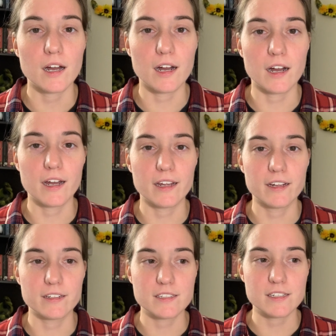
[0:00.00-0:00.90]

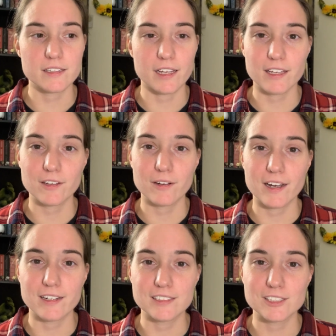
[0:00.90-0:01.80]
And thank you
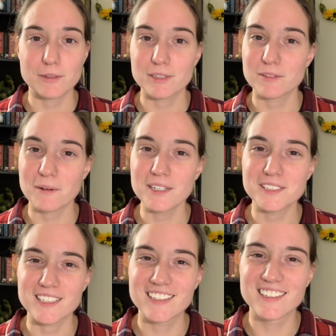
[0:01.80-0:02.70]
guys so much for
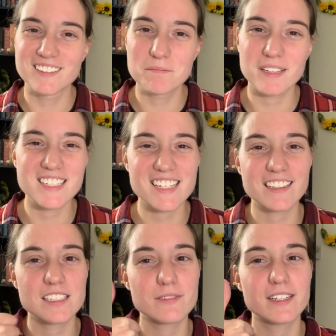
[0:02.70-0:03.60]
watching. Please like
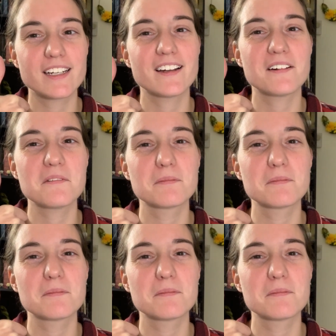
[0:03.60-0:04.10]
this video.